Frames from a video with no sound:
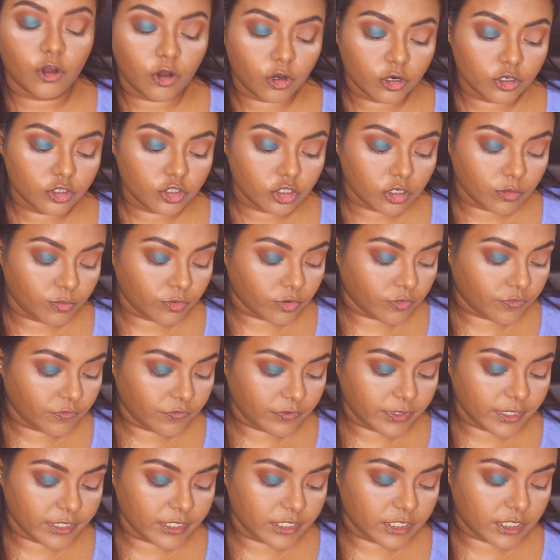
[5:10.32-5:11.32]
On top
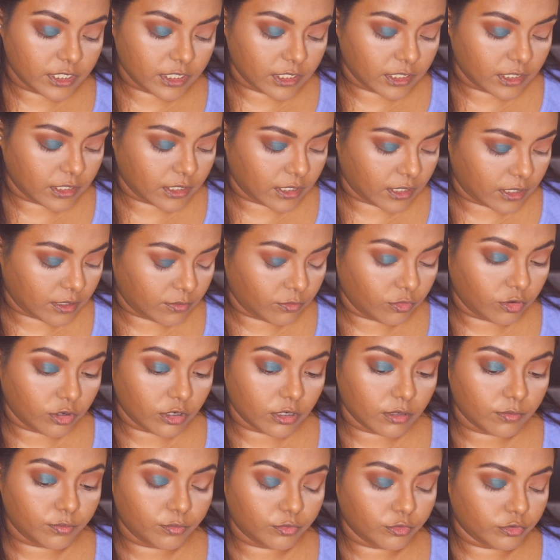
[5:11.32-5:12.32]
of it, I'm
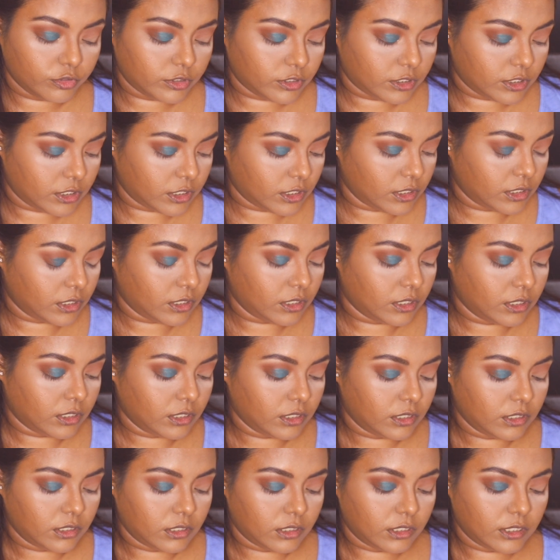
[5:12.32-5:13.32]
gonna put
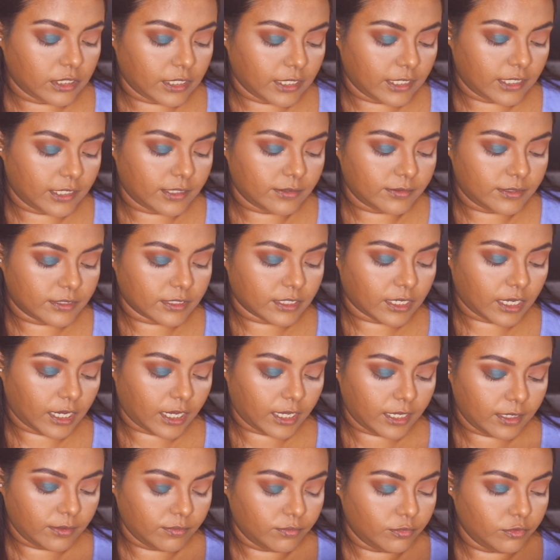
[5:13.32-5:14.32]
the
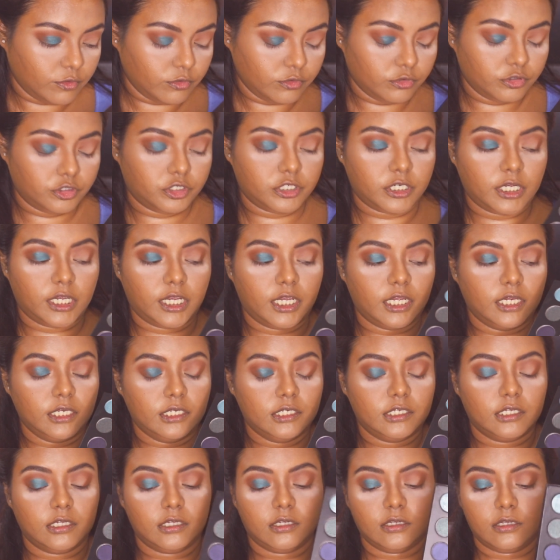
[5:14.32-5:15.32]
sky blue
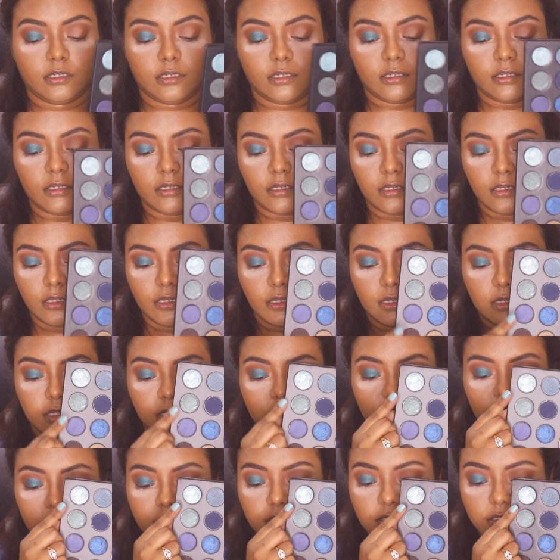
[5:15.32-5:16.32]
shade,
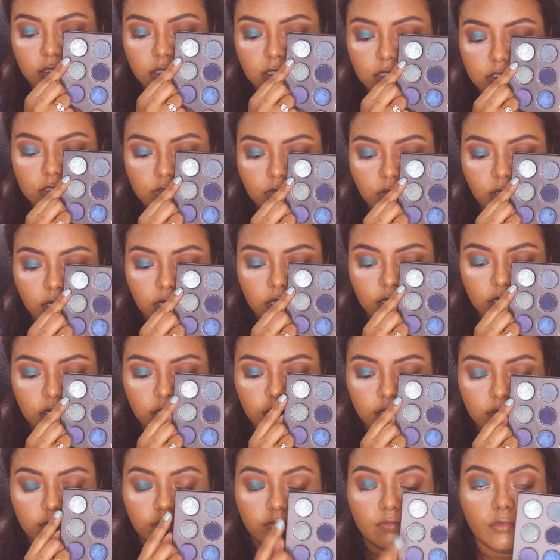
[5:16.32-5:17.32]
this one,
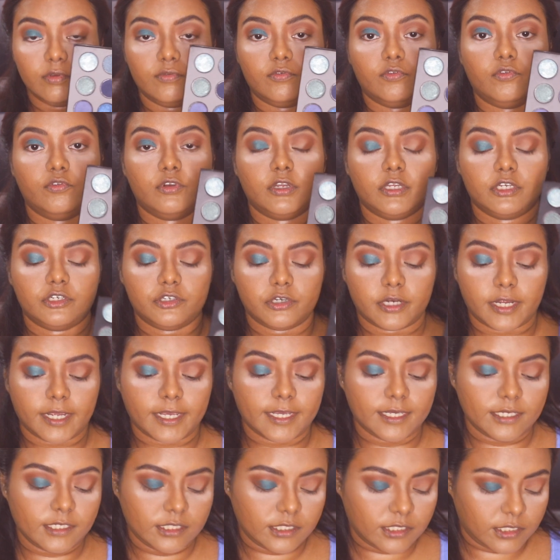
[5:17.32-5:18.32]
before it
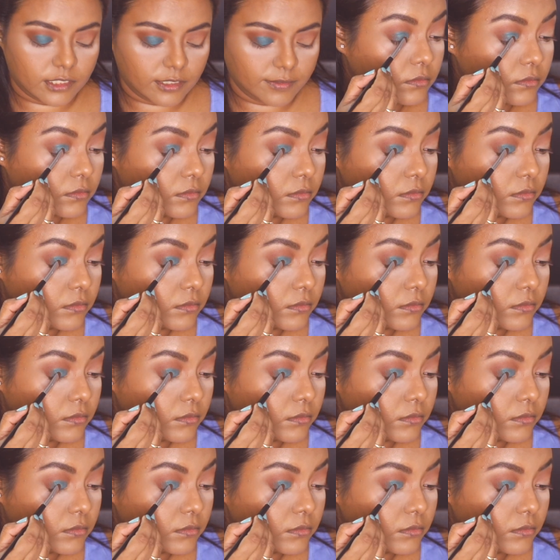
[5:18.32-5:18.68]
dries,